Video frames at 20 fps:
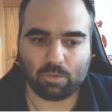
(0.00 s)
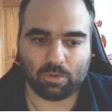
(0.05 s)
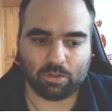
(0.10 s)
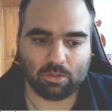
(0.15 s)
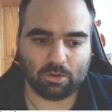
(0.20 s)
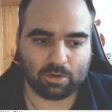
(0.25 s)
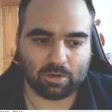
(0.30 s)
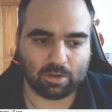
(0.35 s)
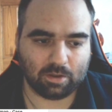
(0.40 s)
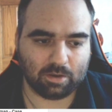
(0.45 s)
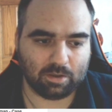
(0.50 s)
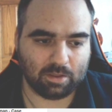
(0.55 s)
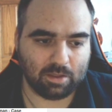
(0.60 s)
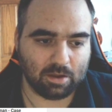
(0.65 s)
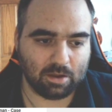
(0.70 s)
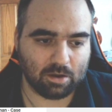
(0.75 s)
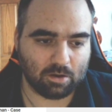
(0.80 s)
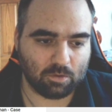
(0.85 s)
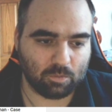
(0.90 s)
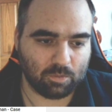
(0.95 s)
look at
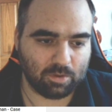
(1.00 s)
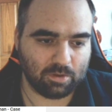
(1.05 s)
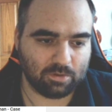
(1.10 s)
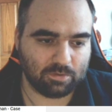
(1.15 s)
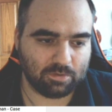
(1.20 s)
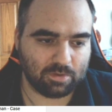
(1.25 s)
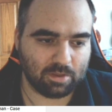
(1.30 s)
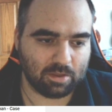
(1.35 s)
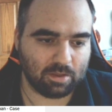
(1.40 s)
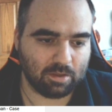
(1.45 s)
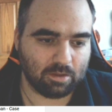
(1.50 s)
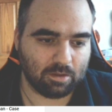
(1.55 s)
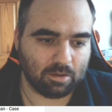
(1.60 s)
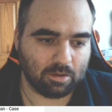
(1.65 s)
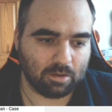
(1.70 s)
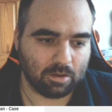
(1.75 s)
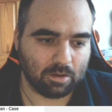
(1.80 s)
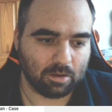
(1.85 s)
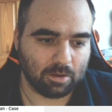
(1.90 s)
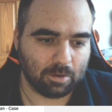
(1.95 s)
here, we see
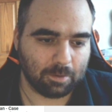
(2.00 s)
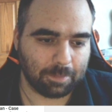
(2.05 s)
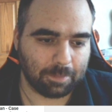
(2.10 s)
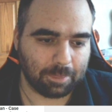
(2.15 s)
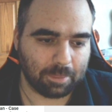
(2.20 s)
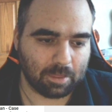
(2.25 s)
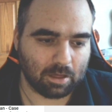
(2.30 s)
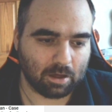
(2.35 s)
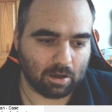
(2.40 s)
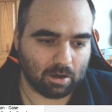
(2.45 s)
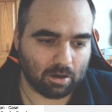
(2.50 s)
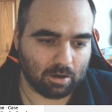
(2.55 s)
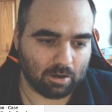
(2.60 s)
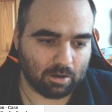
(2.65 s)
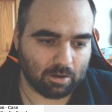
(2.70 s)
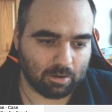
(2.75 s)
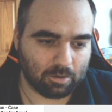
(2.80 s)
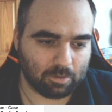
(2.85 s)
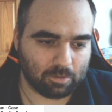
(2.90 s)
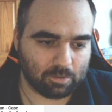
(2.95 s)

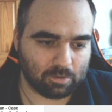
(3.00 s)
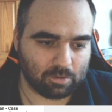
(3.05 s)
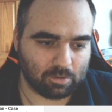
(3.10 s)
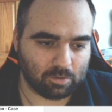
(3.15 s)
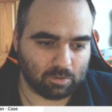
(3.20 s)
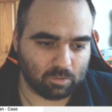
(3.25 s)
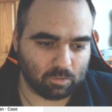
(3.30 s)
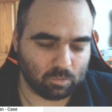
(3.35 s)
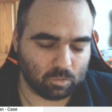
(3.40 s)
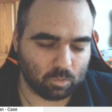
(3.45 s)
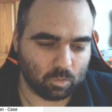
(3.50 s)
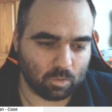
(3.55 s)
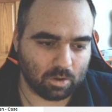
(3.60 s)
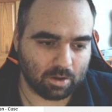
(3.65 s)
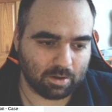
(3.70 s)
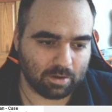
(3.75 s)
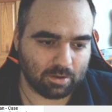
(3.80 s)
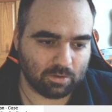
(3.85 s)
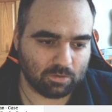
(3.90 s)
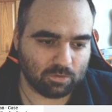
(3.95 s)

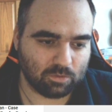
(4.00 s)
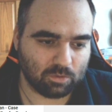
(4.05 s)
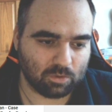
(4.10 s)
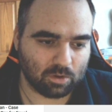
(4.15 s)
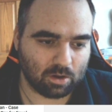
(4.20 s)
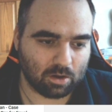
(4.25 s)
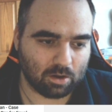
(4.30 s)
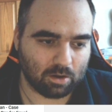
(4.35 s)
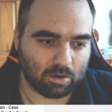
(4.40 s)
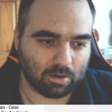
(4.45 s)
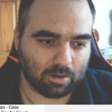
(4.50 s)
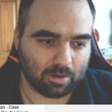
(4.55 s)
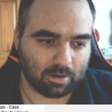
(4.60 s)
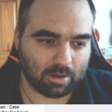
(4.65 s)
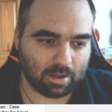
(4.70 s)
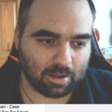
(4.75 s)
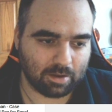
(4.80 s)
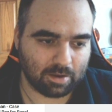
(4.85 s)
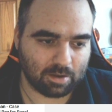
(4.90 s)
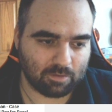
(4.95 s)
what is a
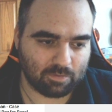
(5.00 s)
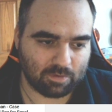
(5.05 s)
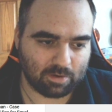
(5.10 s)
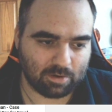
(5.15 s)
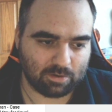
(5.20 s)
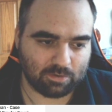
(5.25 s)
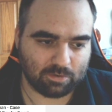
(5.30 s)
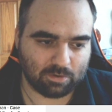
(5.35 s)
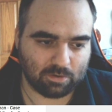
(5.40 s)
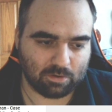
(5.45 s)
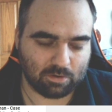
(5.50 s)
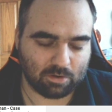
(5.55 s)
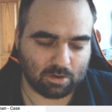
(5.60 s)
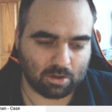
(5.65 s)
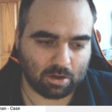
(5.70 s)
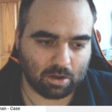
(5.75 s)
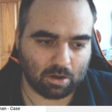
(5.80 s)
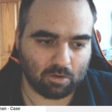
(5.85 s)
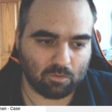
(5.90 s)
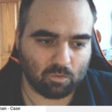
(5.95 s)
definition
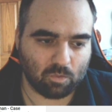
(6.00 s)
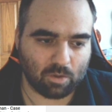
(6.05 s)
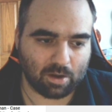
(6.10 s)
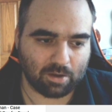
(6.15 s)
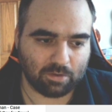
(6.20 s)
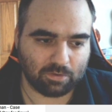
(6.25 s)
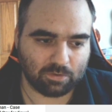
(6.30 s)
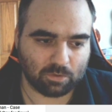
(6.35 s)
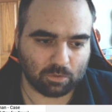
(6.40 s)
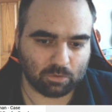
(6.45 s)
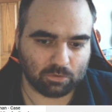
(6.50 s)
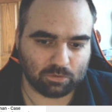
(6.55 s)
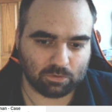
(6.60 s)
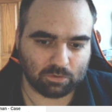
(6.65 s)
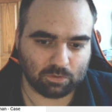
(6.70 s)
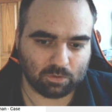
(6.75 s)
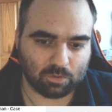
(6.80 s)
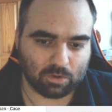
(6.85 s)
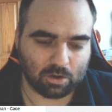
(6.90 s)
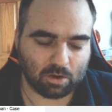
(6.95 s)
of why
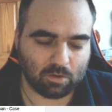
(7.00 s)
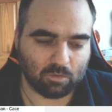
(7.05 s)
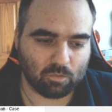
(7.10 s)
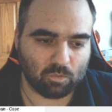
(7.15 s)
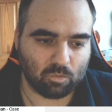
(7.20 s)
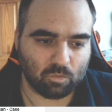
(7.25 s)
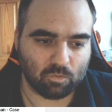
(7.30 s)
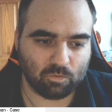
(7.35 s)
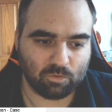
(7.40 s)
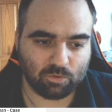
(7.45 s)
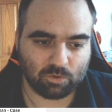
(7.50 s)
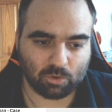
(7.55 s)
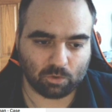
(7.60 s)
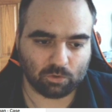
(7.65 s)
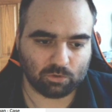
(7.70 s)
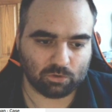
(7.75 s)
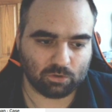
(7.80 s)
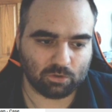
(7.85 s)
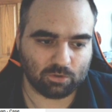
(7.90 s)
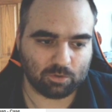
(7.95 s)

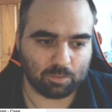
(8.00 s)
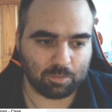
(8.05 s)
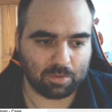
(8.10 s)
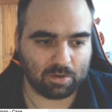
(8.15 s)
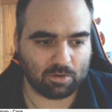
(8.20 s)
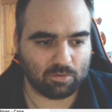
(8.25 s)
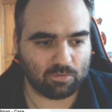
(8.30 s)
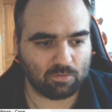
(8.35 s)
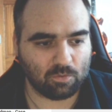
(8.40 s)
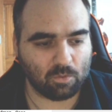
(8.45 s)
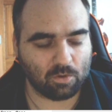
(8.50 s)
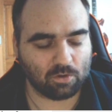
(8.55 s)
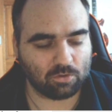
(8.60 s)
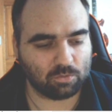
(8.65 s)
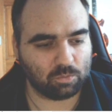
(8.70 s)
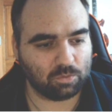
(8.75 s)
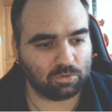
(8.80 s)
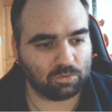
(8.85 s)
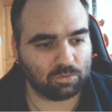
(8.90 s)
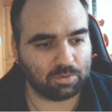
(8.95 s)
socialism being
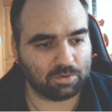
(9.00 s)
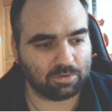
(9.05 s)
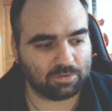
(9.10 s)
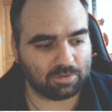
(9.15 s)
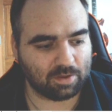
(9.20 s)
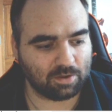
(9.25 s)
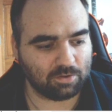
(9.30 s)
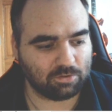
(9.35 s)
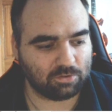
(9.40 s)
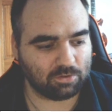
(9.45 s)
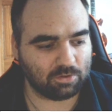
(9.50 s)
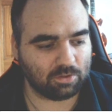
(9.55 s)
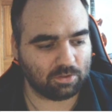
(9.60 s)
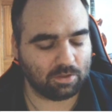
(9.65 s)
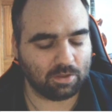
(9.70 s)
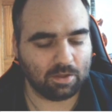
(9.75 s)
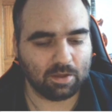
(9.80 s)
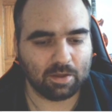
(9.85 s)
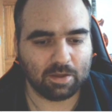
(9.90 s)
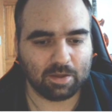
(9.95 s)
forced, which would
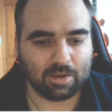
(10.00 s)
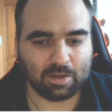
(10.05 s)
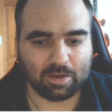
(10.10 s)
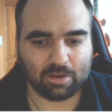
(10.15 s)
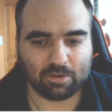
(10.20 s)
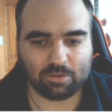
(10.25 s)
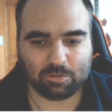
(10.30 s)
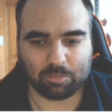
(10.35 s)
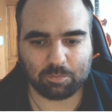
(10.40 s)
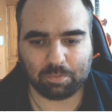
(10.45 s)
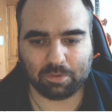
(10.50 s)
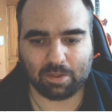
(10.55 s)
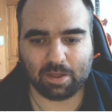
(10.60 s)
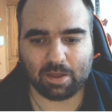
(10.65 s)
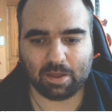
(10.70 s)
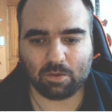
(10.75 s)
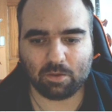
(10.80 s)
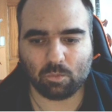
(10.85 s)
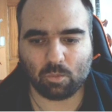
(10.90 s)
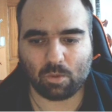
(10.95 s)
essentially
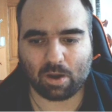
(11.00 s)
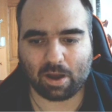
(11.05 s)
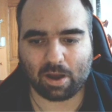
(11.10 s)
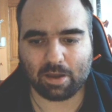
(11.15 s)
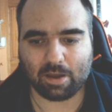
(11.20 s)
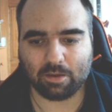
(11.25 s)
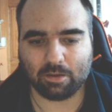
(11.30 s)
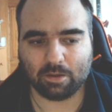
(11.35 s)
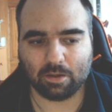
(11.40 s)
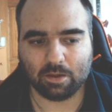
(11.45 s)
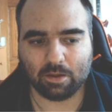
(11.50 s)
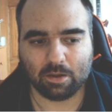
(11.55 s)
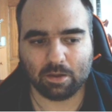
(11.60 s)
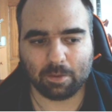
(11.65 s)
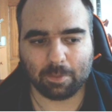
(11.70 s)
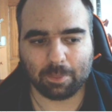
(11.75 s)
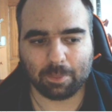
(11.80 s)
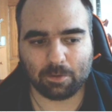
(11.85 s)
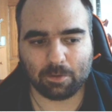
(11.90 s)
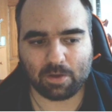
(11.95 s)
explain why
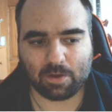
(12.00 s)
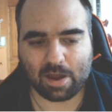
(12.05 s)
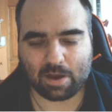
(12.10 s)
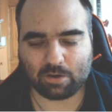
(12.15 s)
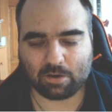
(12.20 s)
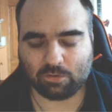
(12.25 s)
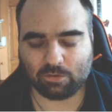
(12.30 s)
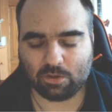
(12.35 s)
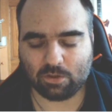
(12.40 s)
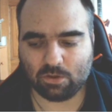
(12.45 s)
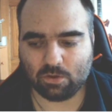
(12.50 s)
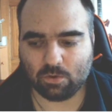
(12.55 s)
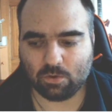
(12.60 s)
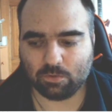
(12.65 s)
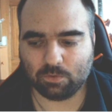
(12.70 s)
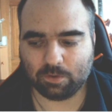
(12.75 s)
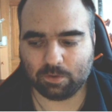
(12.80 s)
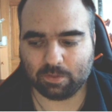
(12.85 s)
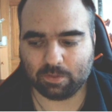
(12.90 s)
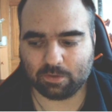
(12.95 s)
they're actually
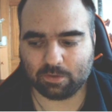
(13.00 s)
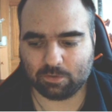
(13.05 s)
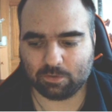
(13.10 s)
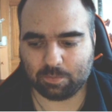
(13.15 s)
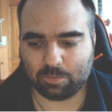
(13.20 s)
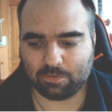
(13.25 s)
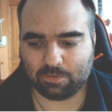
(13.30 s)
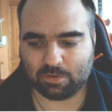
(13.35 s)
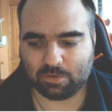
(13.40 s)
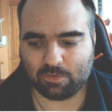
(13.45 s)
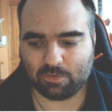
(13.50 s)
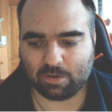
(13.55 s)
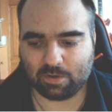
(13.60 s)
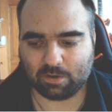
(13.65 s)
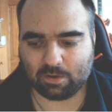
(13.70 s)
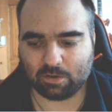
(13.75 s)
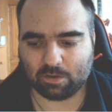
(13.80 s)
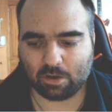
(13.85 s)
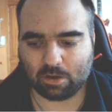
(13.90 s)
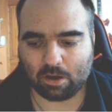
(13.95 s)
using this
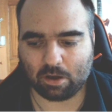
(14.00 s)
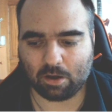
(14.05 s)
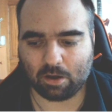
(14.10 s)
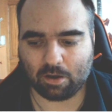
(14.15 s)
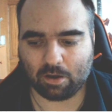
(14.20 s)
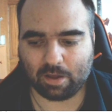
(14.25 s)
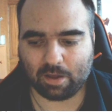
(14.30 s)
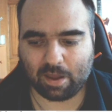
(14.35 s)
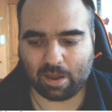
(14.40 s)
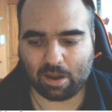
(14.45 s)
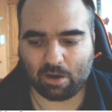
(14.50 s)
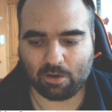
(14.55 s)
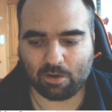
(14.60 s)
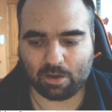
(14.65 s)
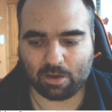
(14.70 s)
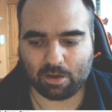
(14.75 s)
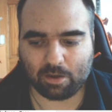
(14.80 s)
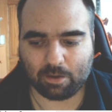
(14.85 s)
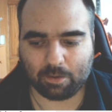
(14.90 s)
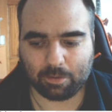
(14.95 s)
specific
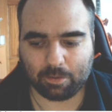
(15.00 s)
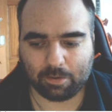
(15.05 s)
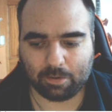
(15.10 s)
area.